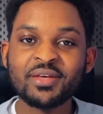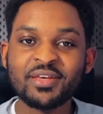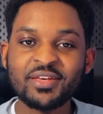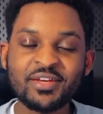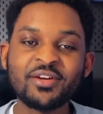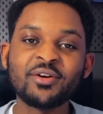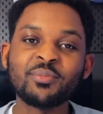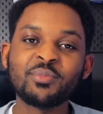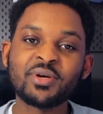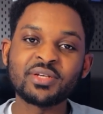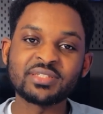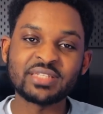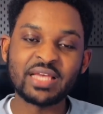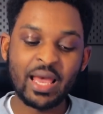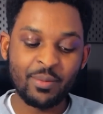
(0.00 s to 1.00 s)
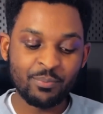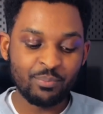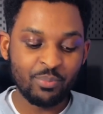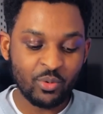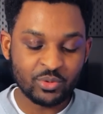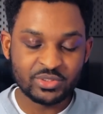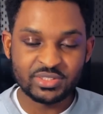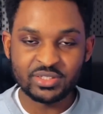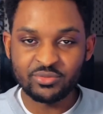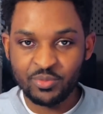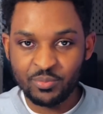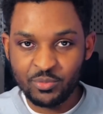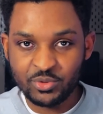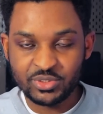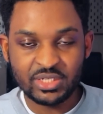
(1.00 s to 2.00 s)
here because I'm posting
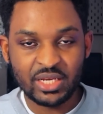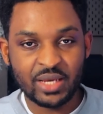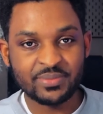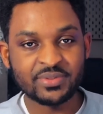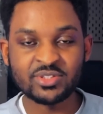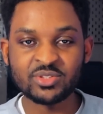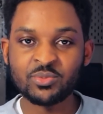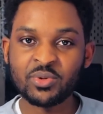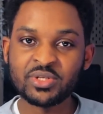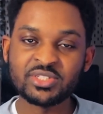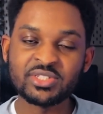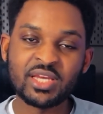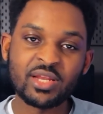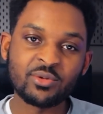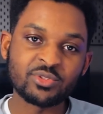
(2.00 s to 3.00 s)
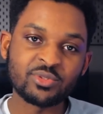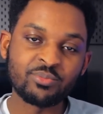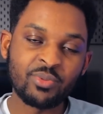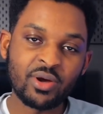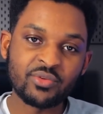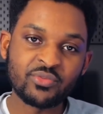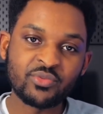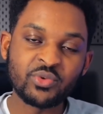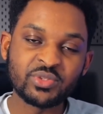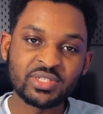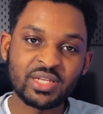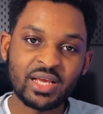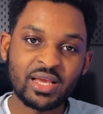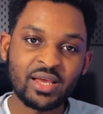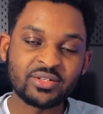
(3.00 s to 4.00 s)
remote jobs. This is what this channel is about. If you're into
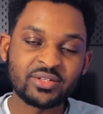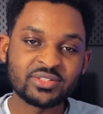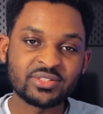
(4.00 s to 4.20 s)
that kind of